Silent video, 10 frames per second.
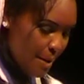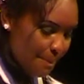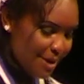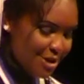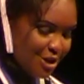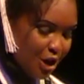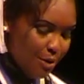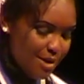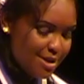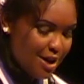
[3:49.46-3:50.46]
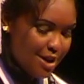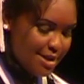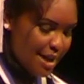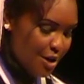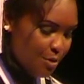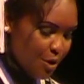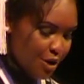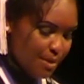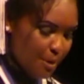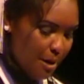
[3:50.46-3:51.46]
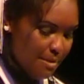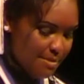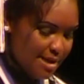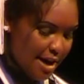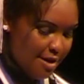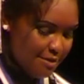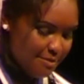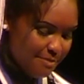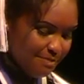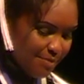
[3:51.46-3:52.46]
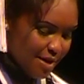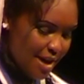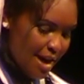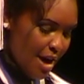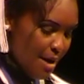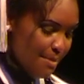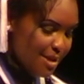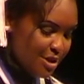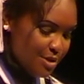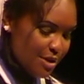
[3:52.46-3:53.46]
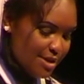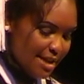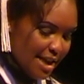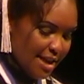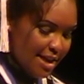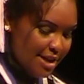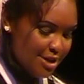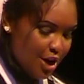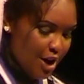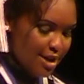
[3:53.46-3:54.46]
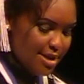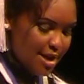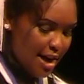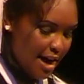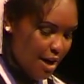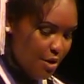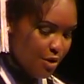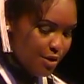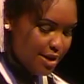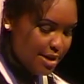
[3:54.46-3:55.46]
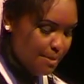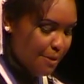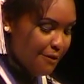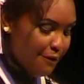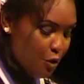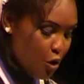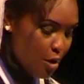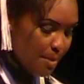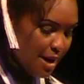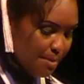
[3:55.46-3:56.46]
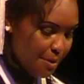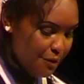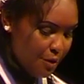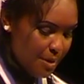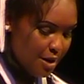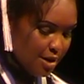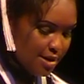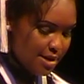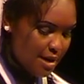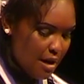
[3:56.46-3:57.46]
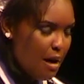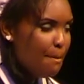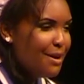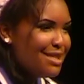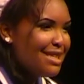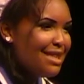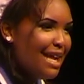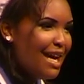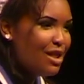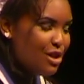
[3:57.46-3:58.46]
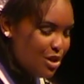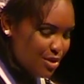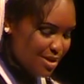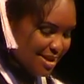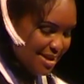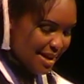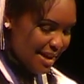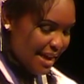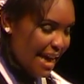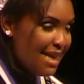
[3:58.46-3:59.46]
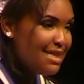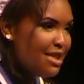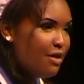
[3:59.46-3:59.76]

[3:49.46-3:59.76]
But she always taught us how to work the problems out. Mrs. Roselli taught us not how only to perform in performing arts, but to let loose and gain